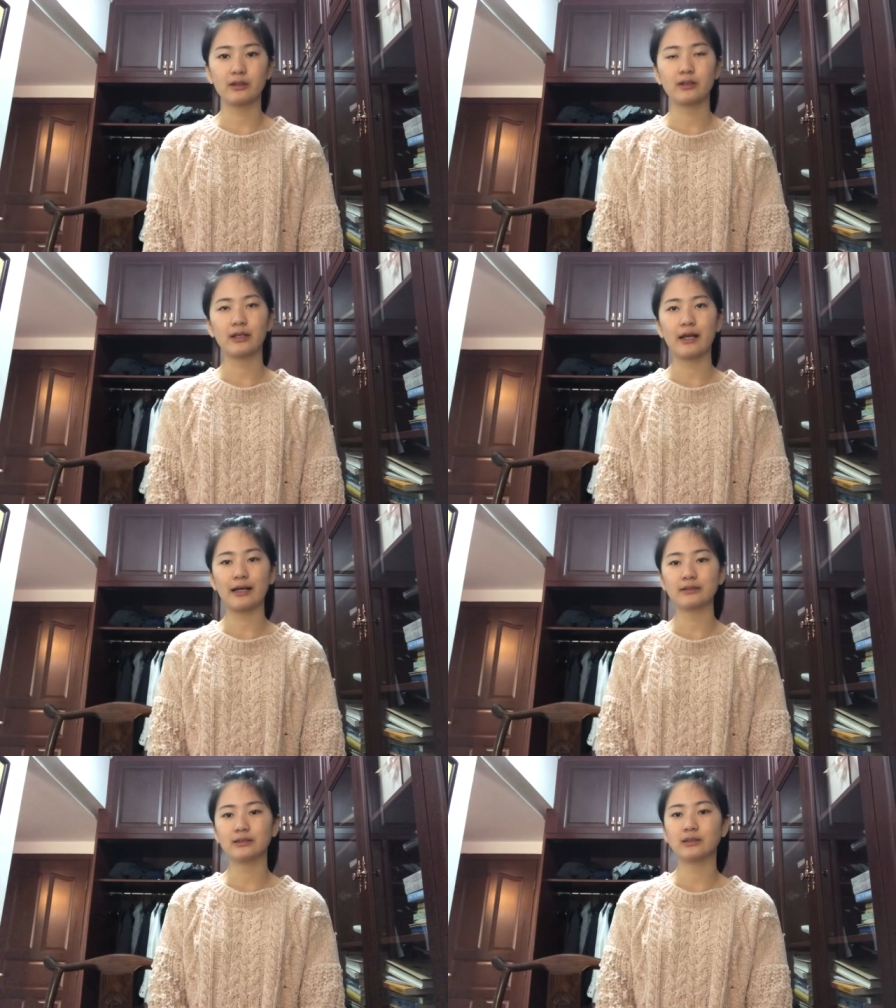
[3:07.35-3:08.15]

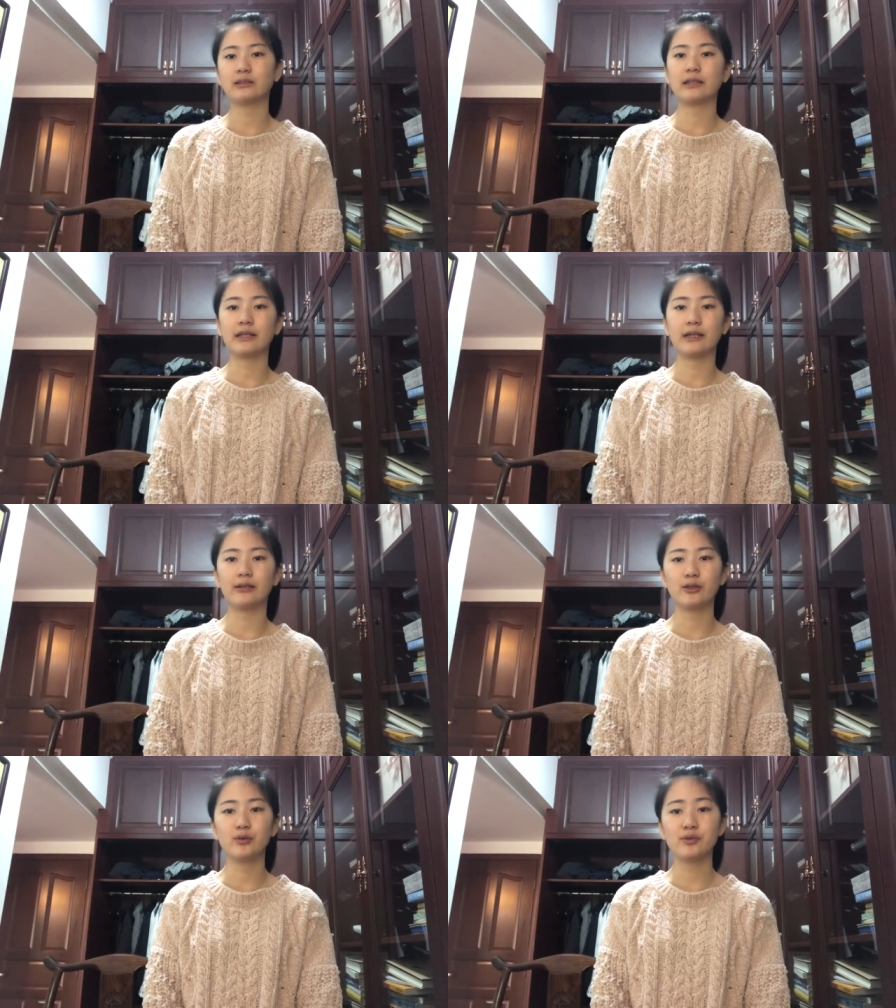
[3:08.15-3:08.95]
collect the
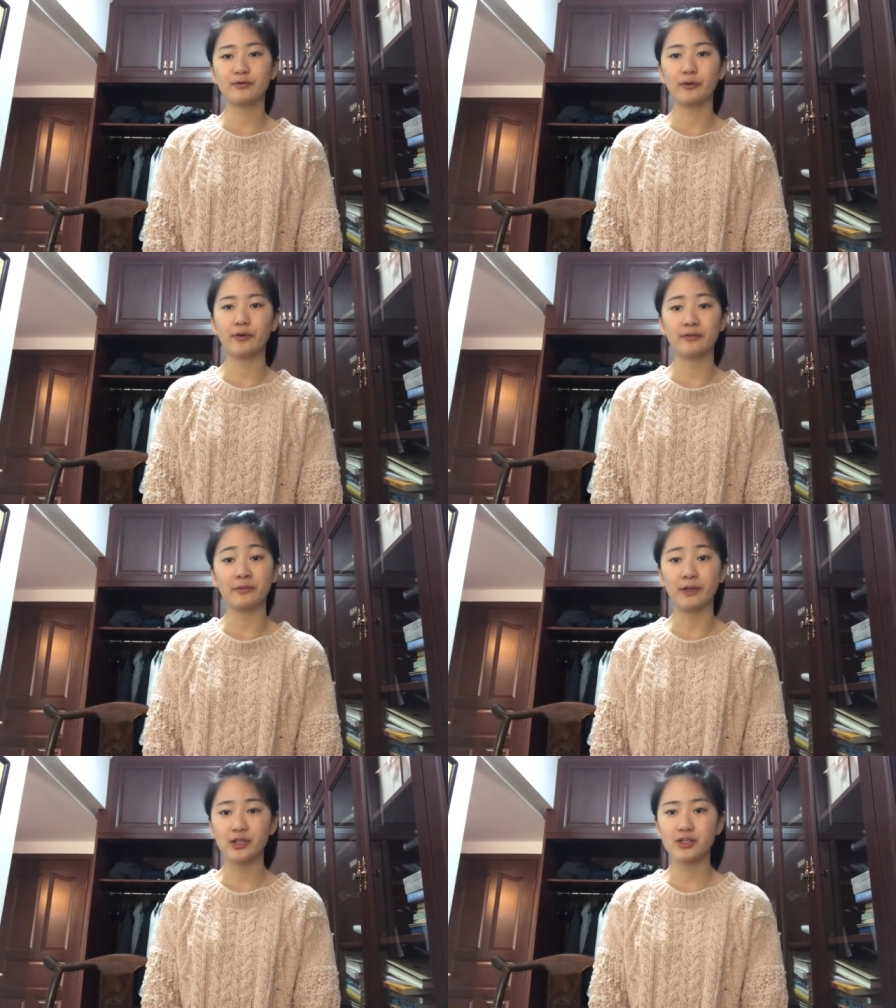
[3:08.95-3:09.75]
useful
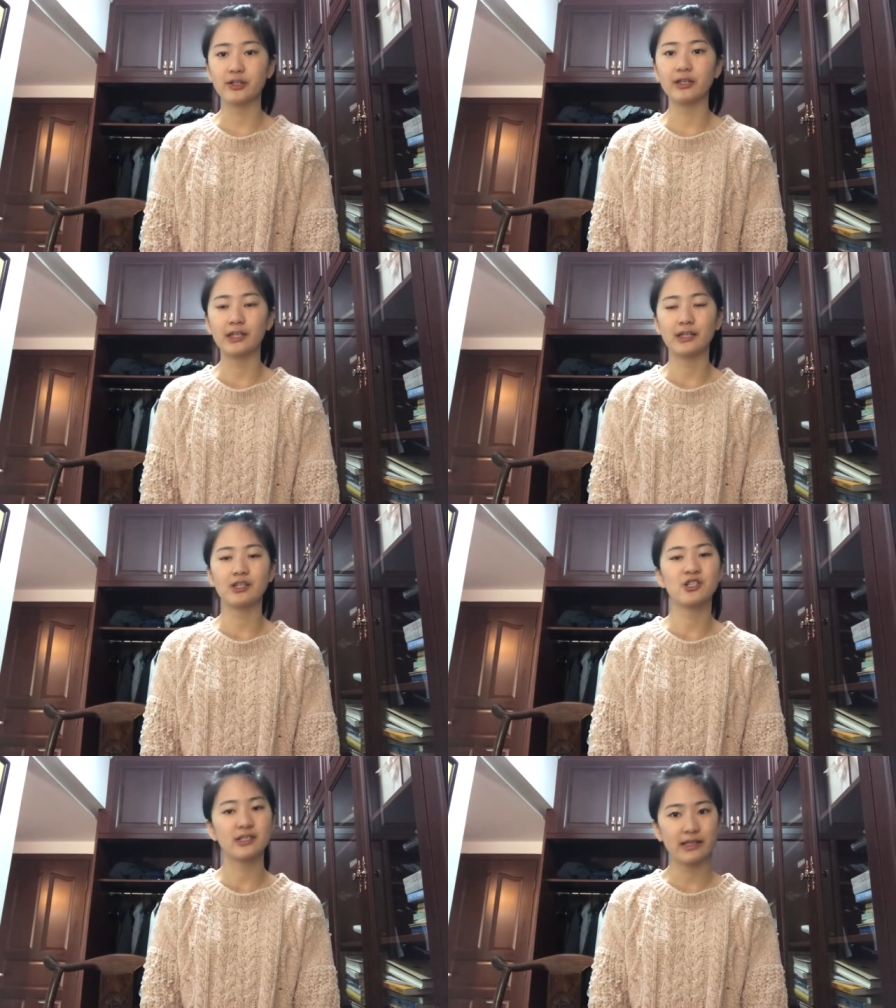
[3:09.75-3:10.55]
information in
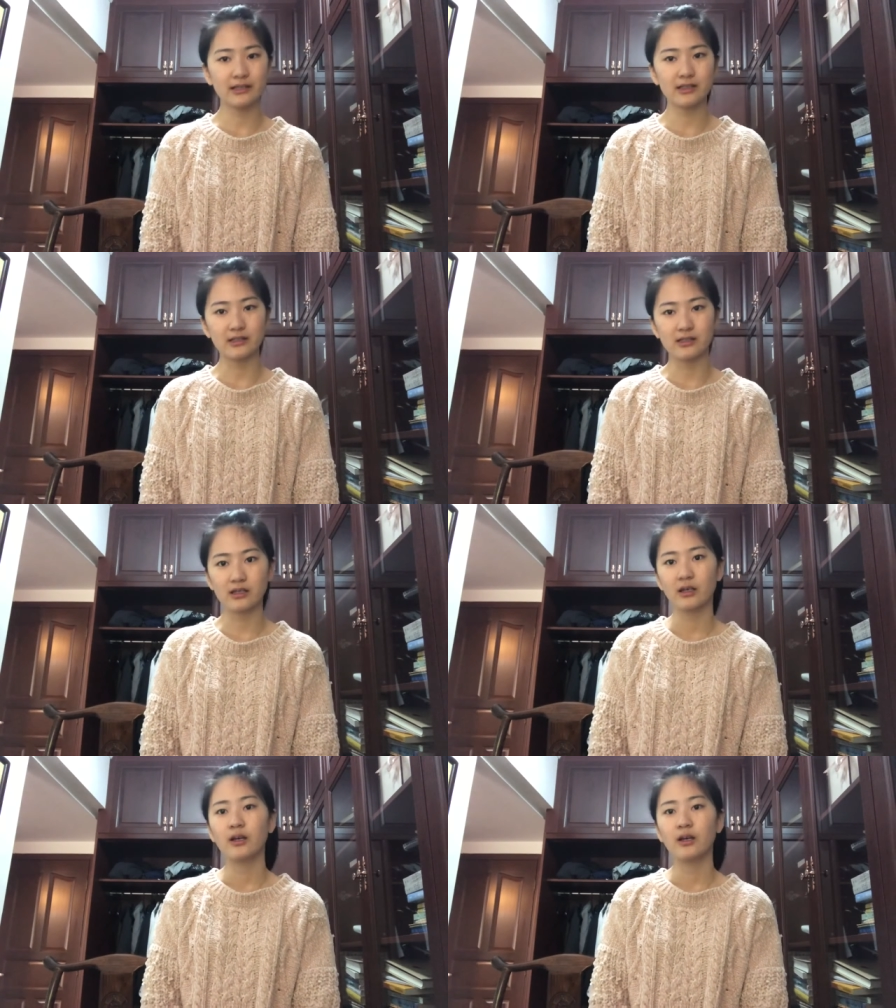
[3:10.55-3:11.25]
each sentence,